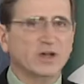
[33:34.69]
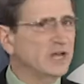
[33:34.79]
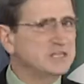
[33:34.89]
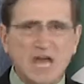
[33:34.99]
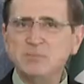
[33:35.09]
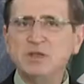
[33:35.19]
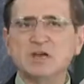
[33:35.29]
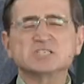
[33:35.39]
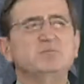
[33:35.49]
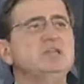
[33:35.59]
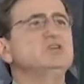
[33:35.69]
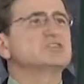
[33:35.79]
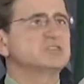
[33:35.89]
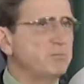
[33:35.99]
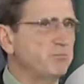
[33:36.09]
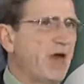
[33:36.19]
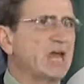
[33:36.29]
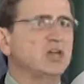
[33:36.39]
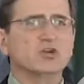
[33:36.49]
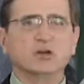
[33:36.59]
Contentment doesn't mean you sit
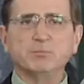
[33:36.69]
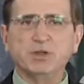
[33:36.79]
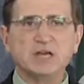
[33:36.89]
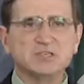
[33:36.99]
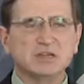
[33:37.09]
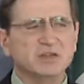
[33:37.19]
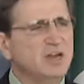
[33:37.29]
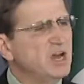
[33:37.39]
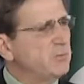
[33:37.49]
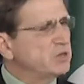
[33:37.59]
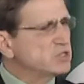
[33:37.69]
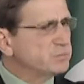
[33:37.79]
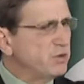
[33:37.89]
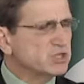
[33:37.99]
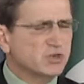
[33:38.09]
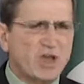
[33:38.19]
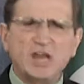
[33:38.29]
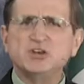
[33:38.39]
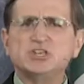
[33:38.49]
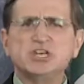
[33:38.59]
back and you're complacent, but just put your
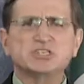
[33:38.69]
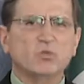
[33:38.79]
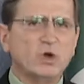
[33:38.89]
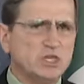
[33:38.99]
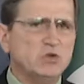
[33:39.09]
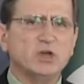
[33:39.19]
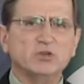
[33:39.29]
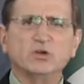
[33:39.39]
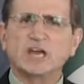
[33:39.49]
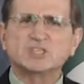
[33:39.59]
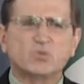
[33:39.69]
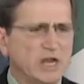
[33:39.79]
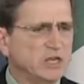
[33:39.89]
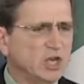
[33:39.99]
energies in what you can do. And guess what?